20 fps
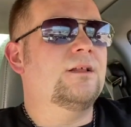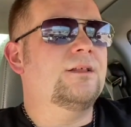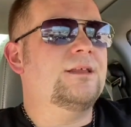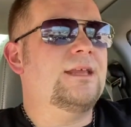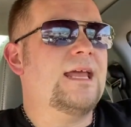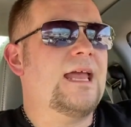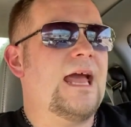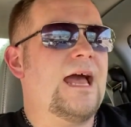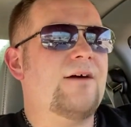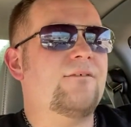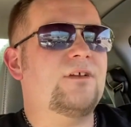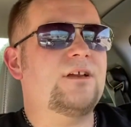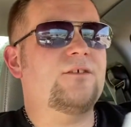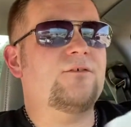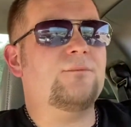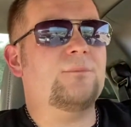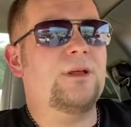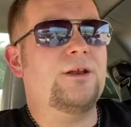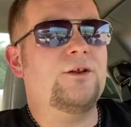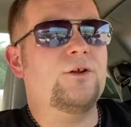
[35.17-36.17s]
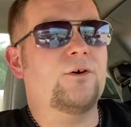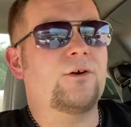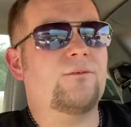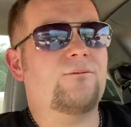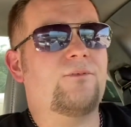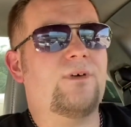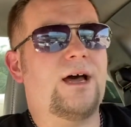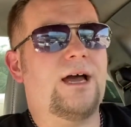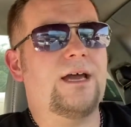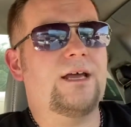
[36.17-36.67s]
haven't even been
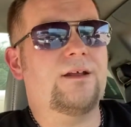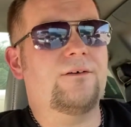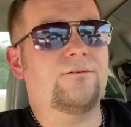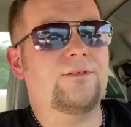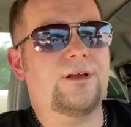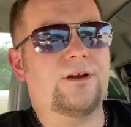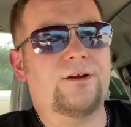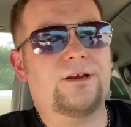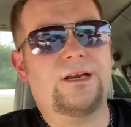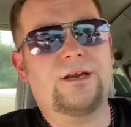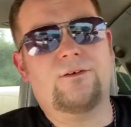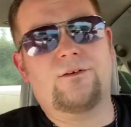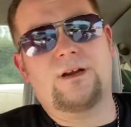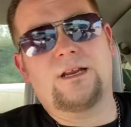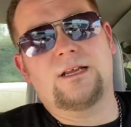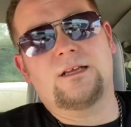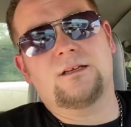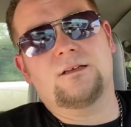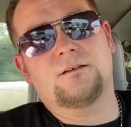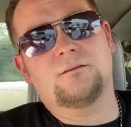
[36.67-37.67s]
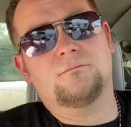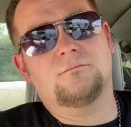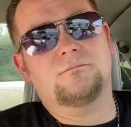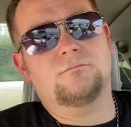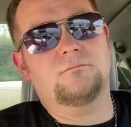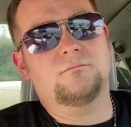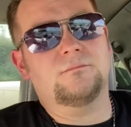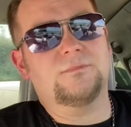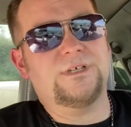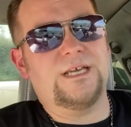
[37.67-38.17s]
notified of their hearing
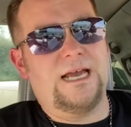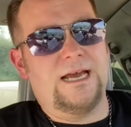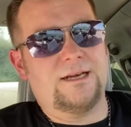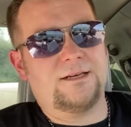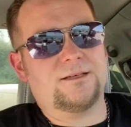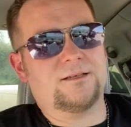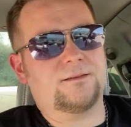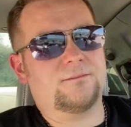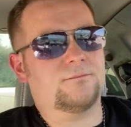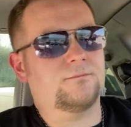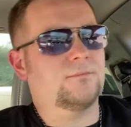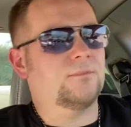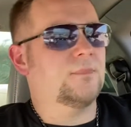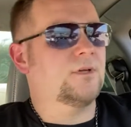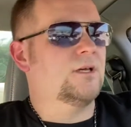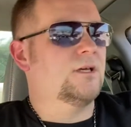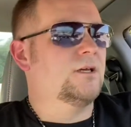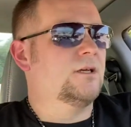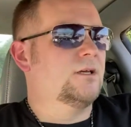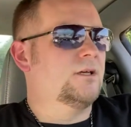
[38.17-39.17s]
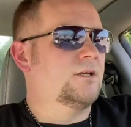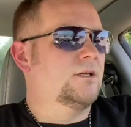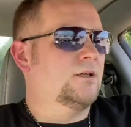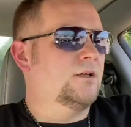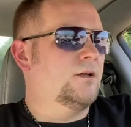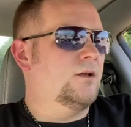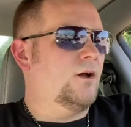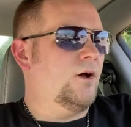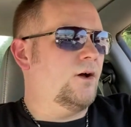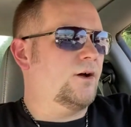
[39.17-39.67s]
yet.
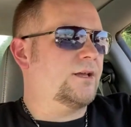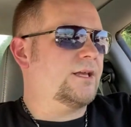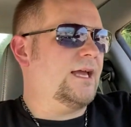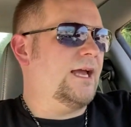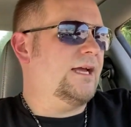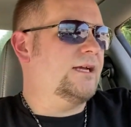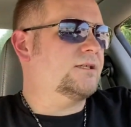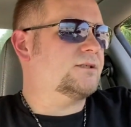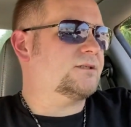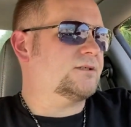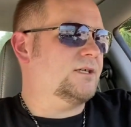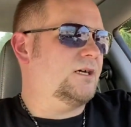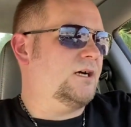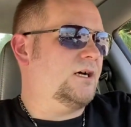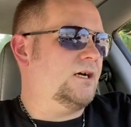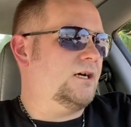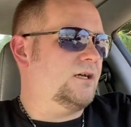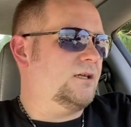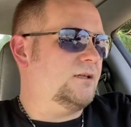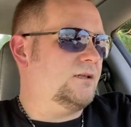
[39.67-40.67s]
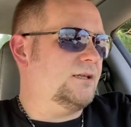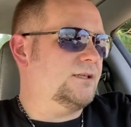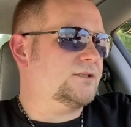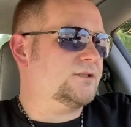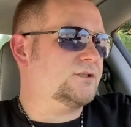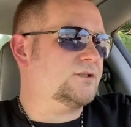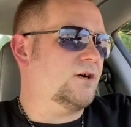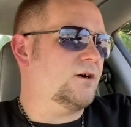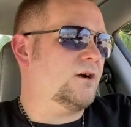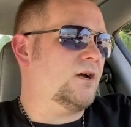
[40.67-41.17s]
Okay, so let's
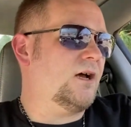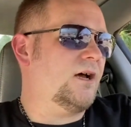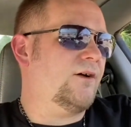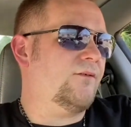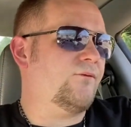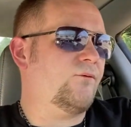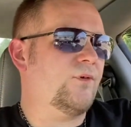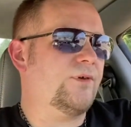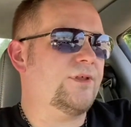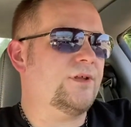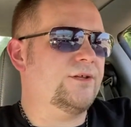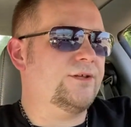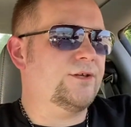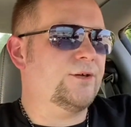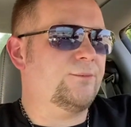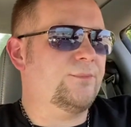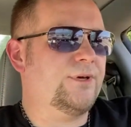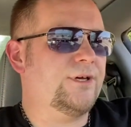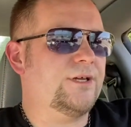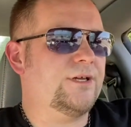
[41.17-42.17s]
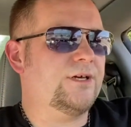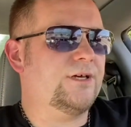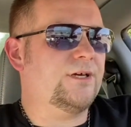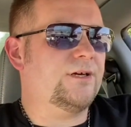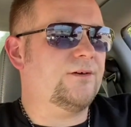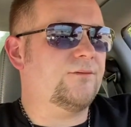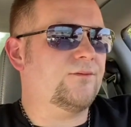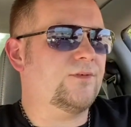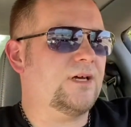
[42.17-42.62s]
start off with a little bit of,